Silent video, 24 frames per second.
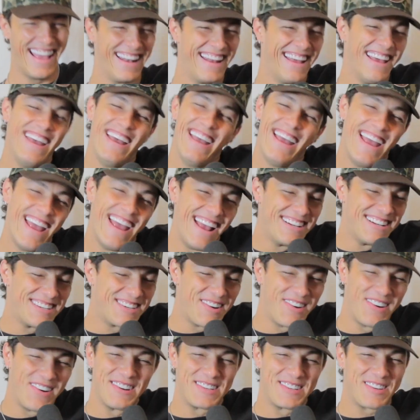and and
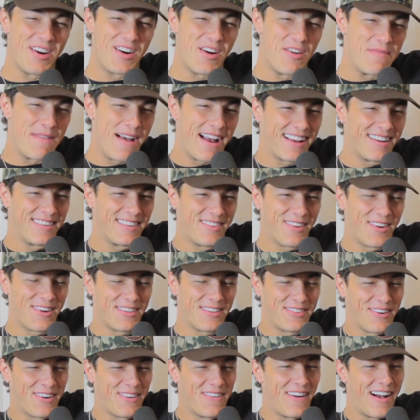so we were just going back and
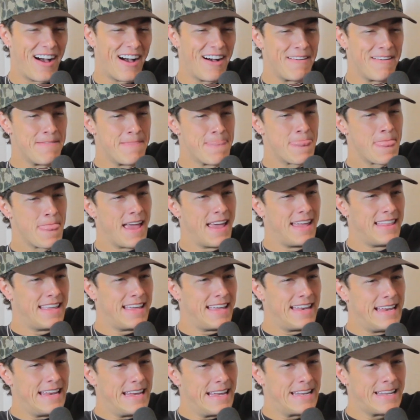forth for a while. And
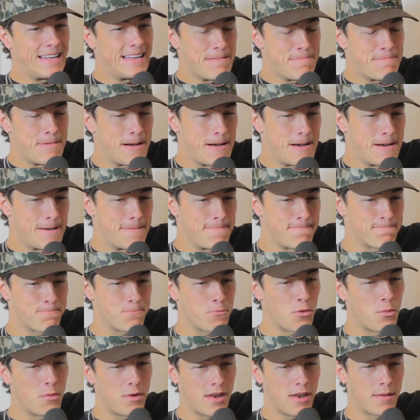then he ended up um
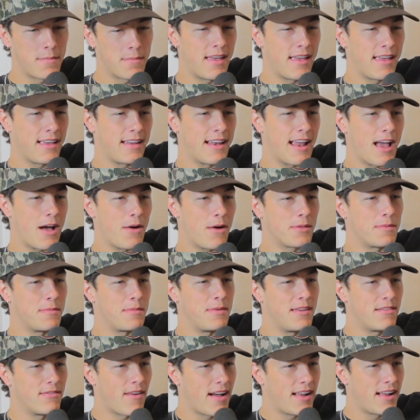we ended up hanging out with him.
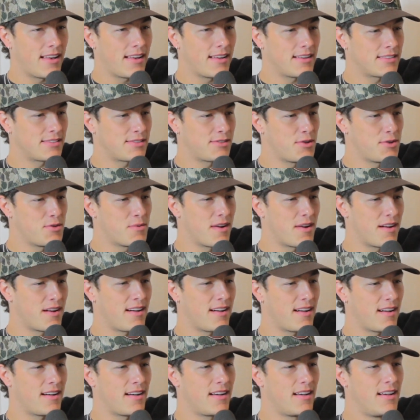He invited us to
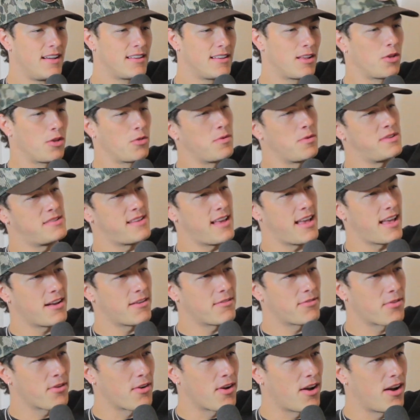uh to
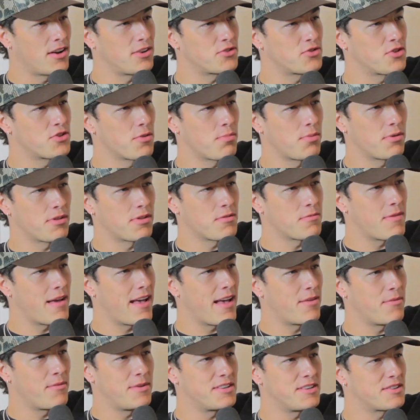Louisiana for a hunt trip with him,
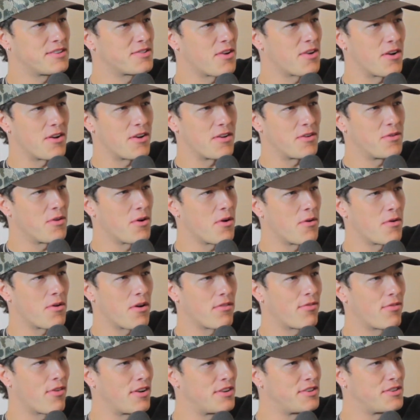man. Nice. We just started growing
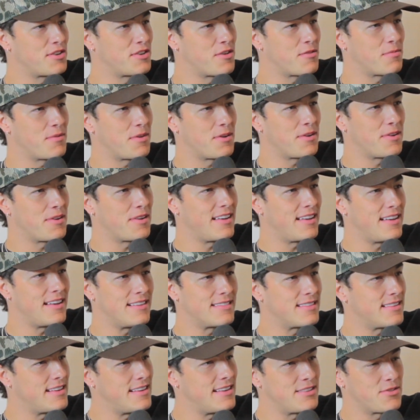our friendship, dude. And he's
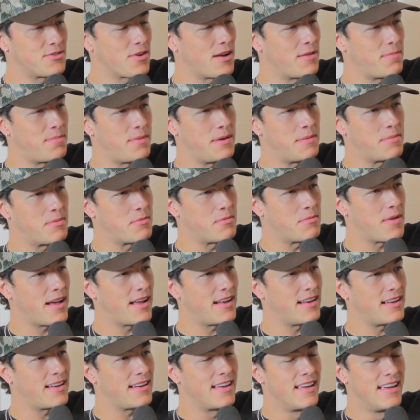nice. he's great people,
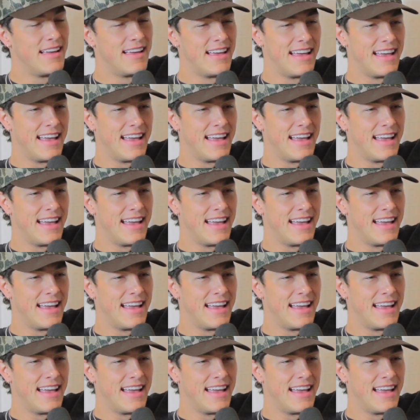man. And